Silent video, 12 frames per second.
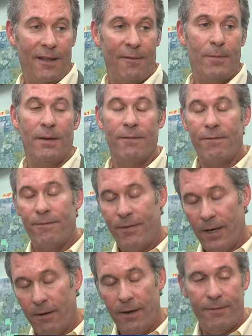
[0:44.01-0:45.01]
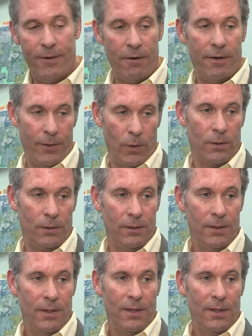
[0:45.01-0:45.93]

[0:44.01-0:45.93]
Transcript: And they've been very, very vocal